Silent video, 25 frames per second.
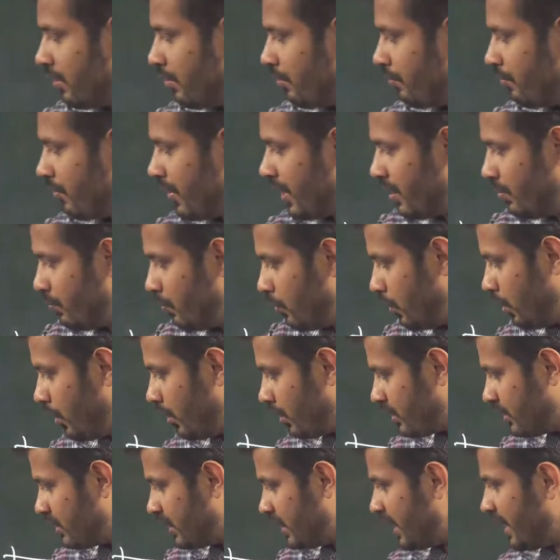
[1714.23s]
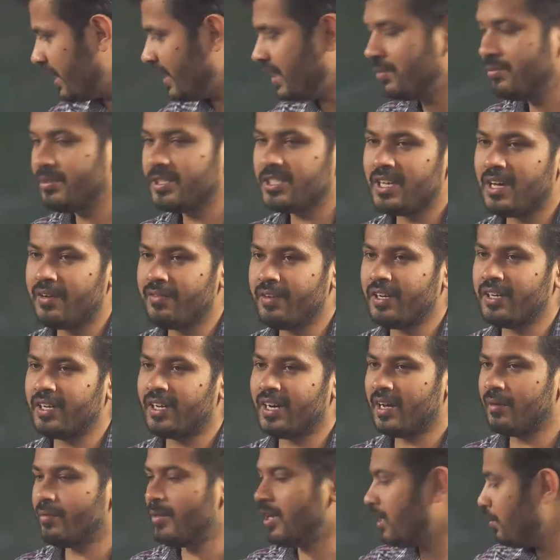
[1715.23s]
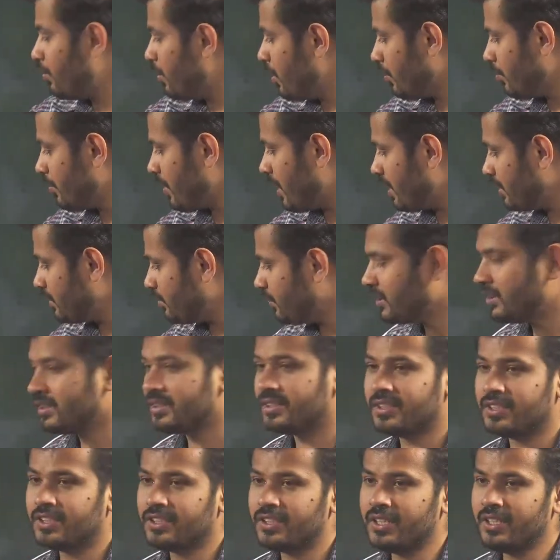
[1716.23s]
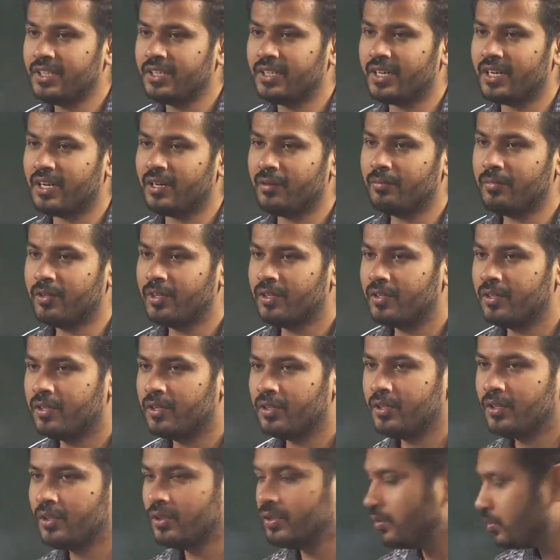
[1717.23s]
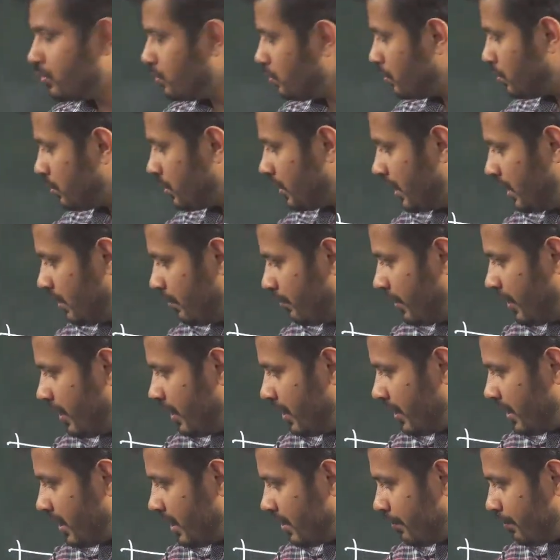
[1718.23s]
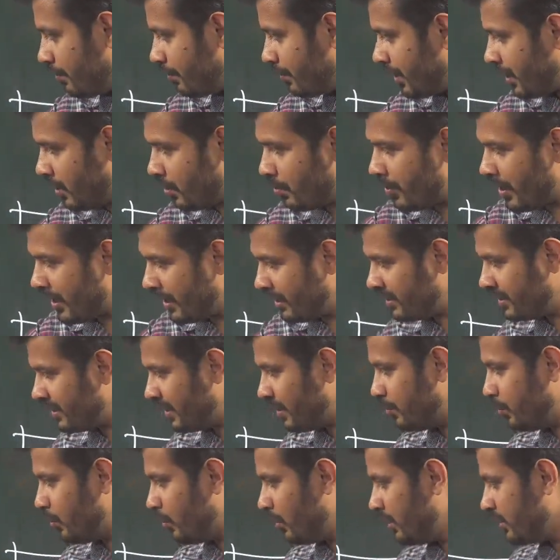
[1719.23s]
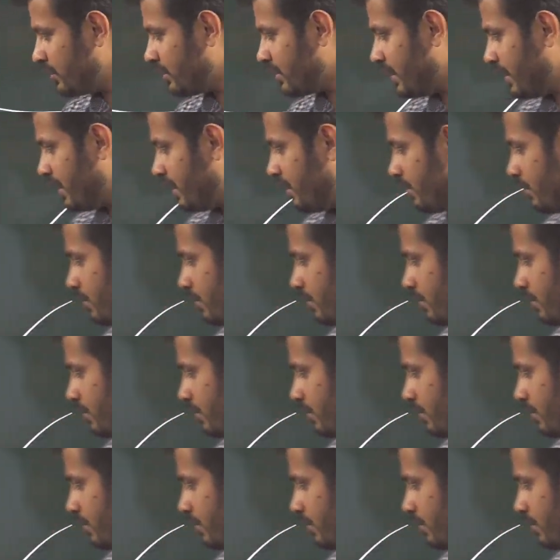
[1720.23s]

1 mole oxygen atom is having gram atomic mass, which is 16 gram. So that way, if 10 to minus 3 mole is there,